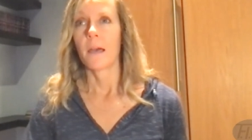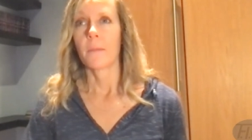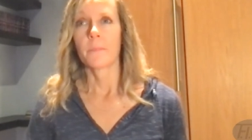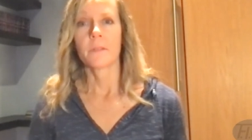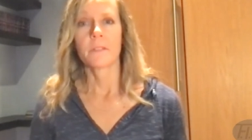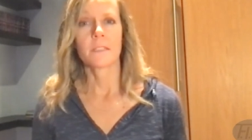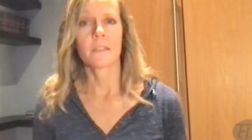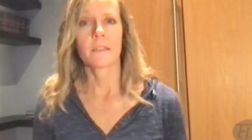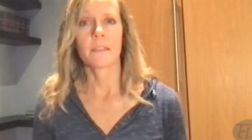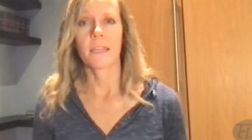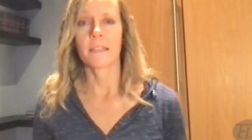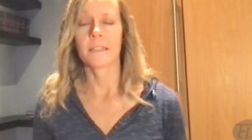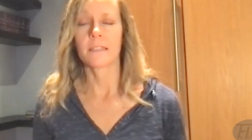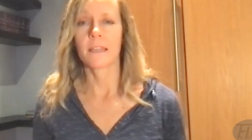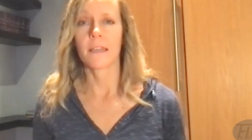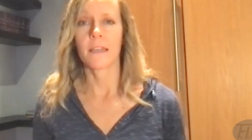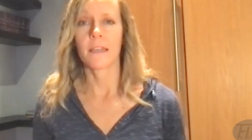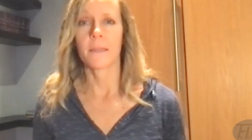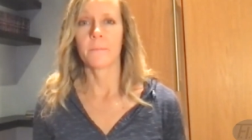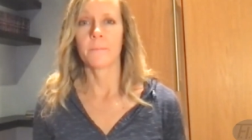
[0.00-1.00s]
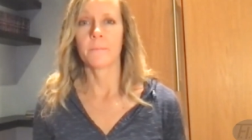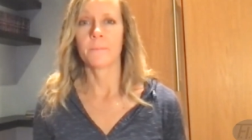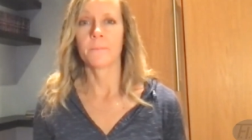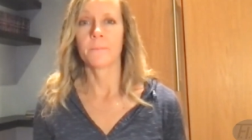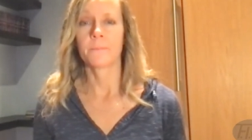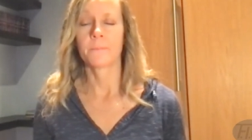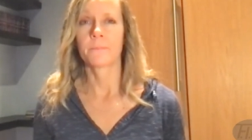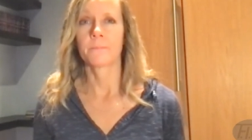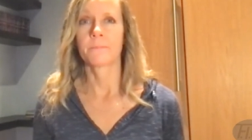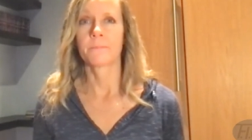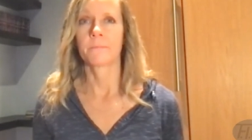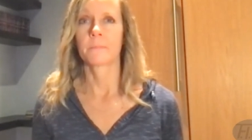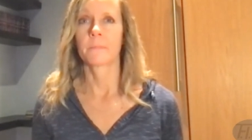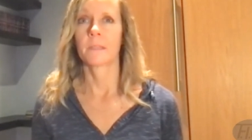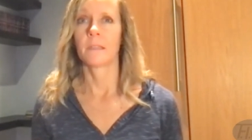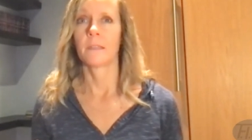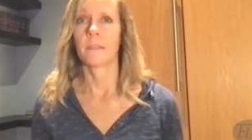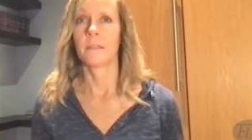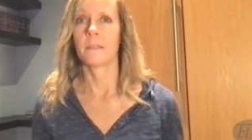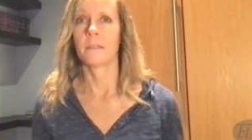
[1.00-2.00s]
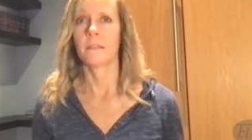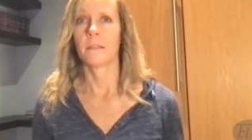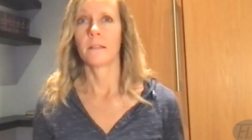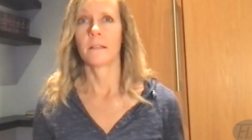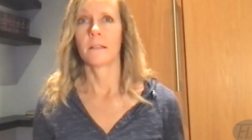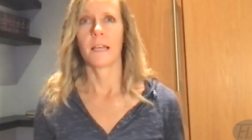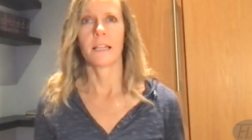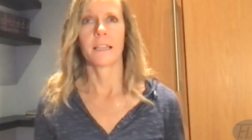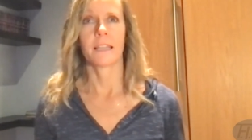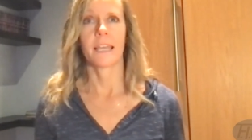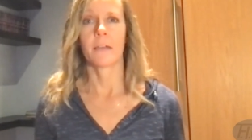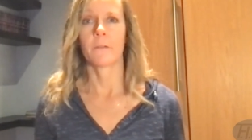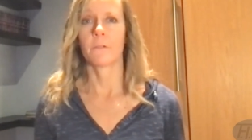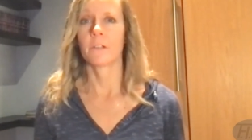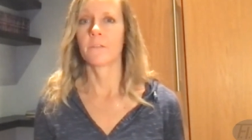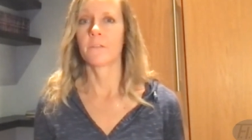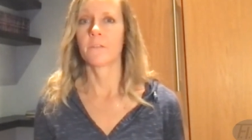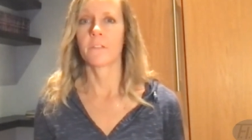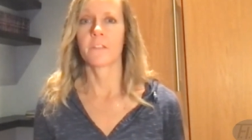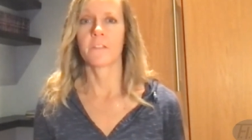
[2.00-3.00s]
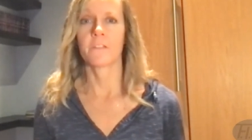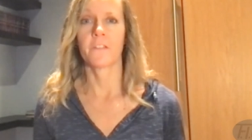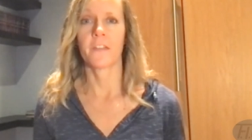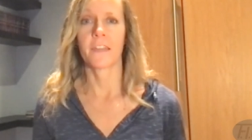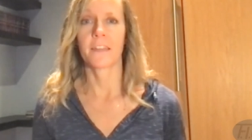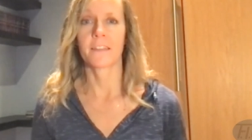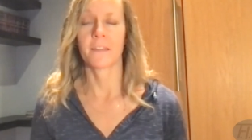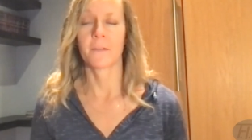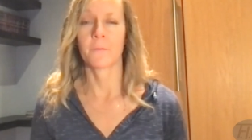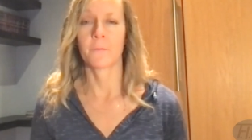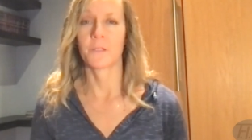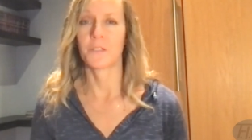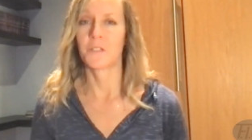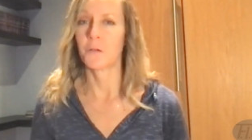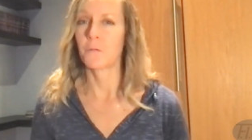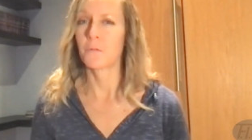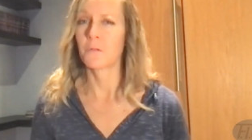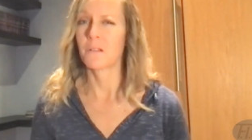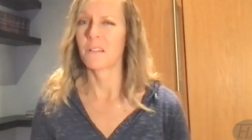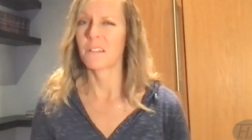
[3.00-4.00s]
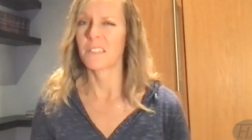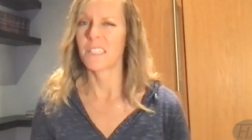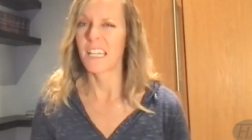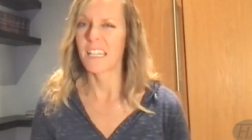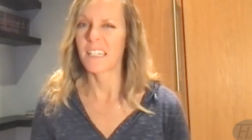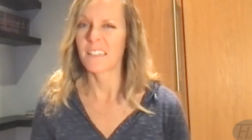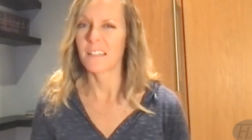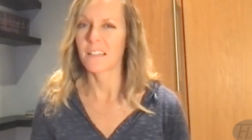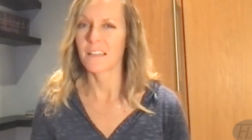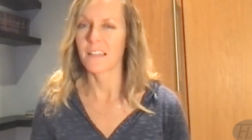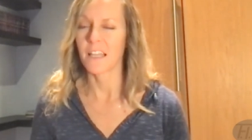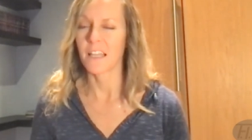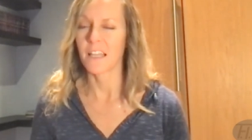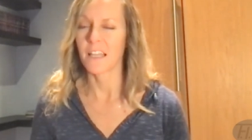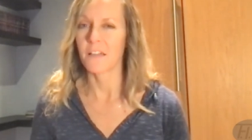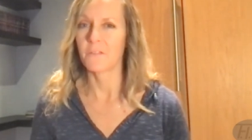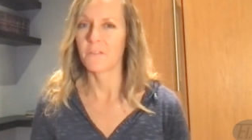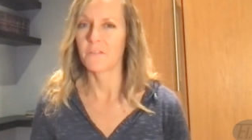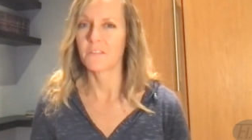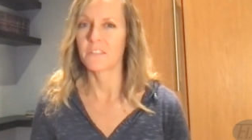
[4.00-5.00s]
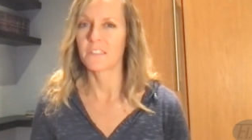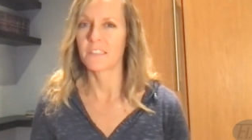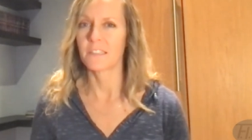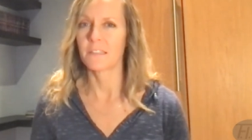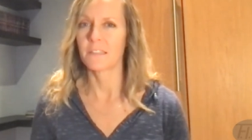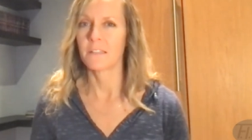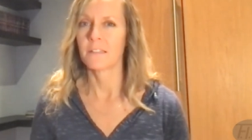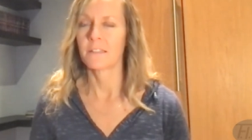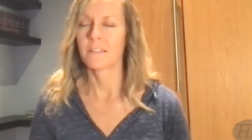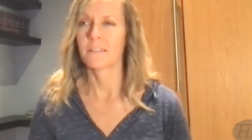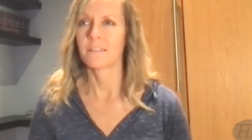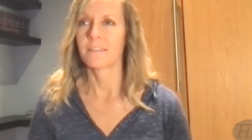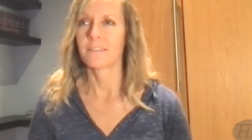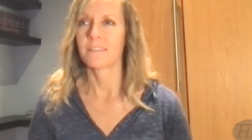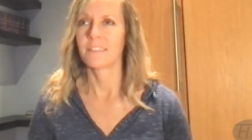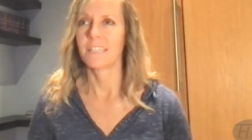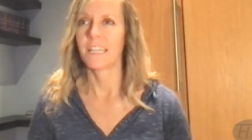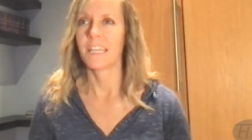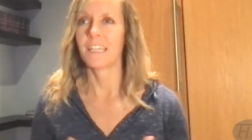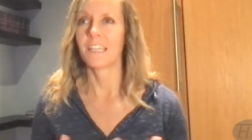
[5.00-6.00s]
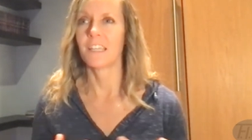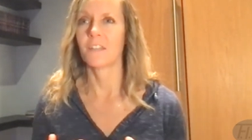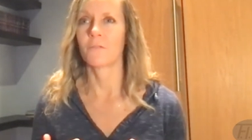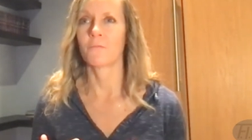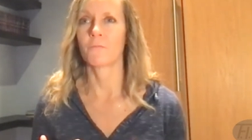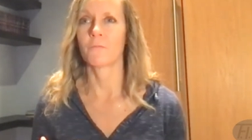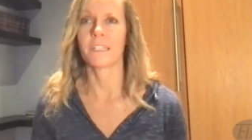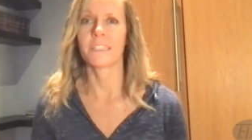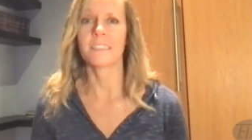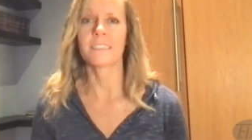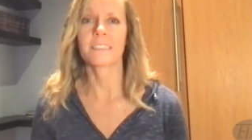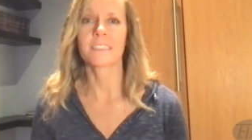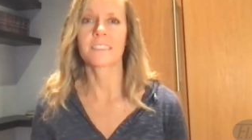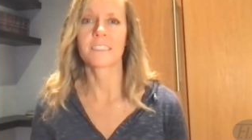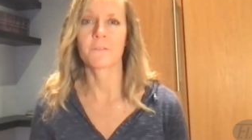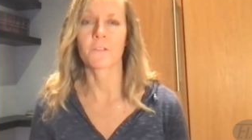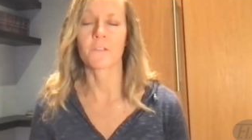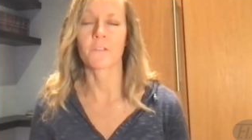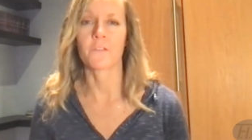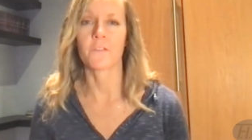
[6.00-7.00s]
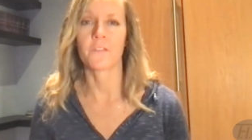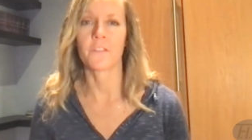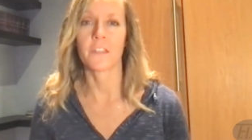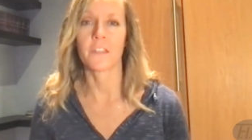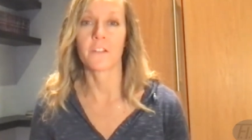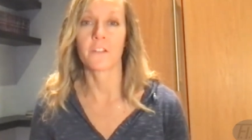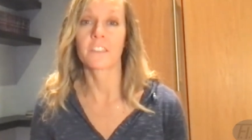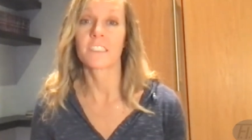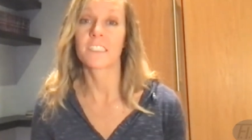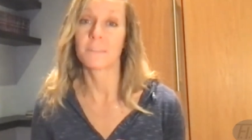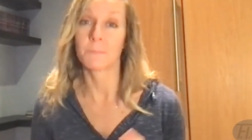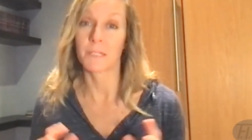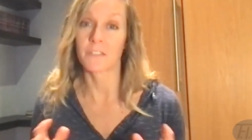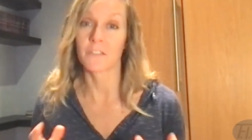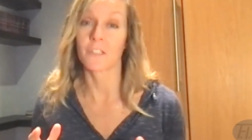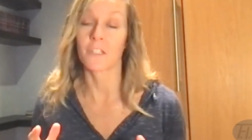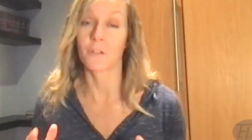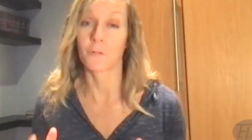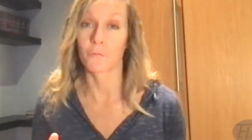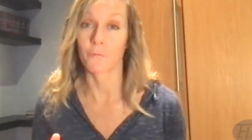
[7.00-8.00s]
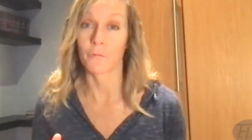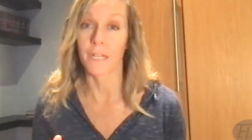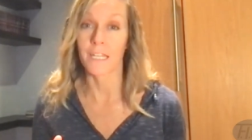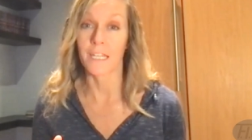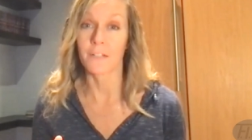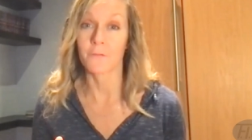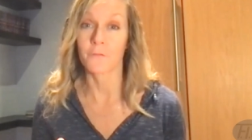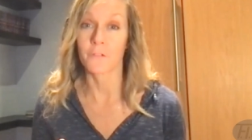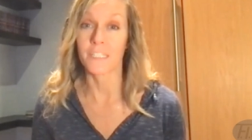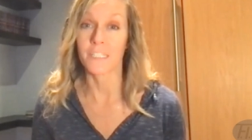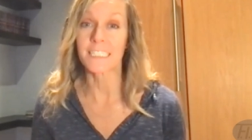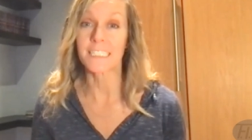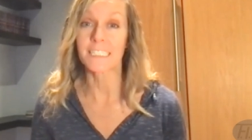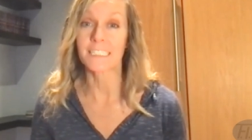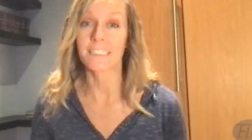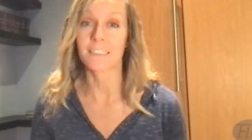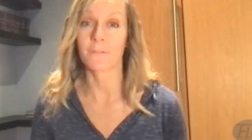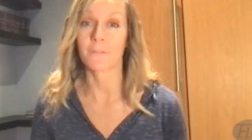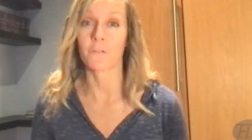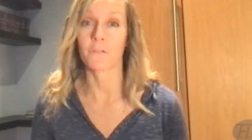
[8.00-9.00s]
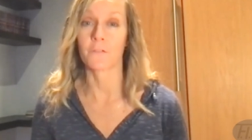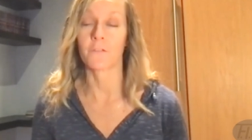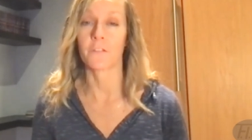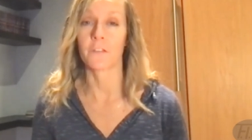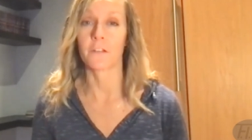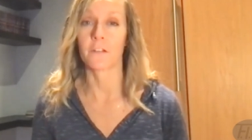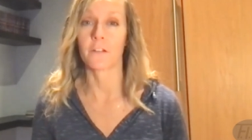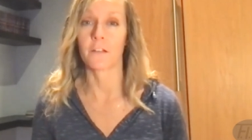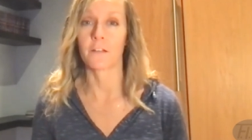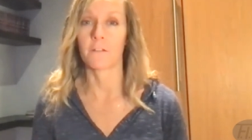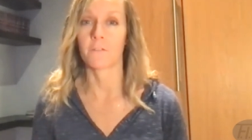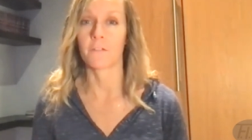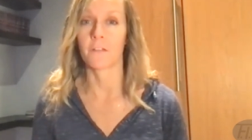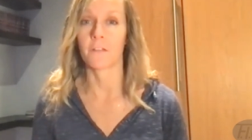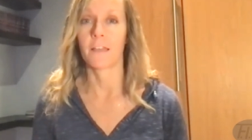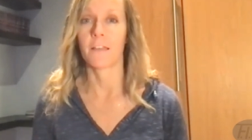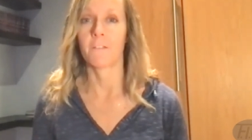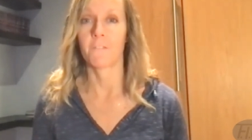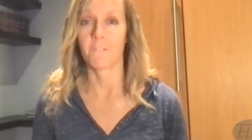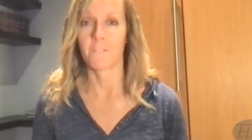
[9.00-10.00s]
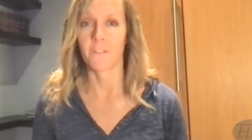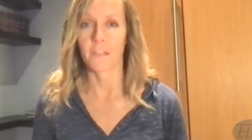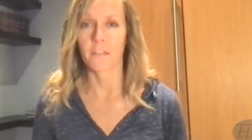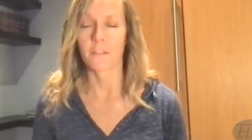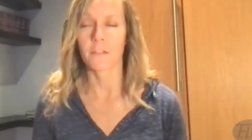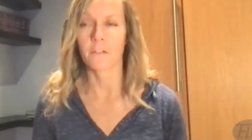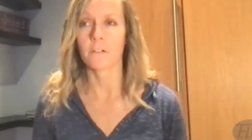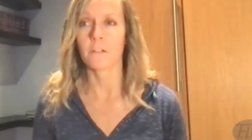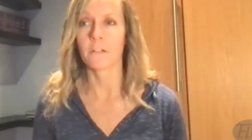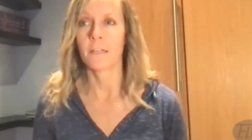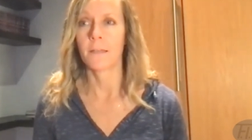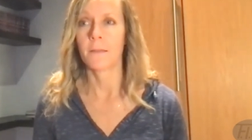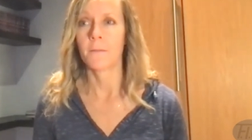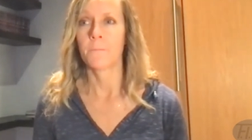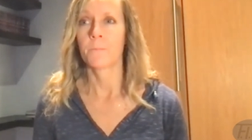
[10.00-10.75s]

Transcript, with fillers: Up until that time, allowing for the fact that we don't tend to love taking risks for fear, especially creative risks, for fear of failure.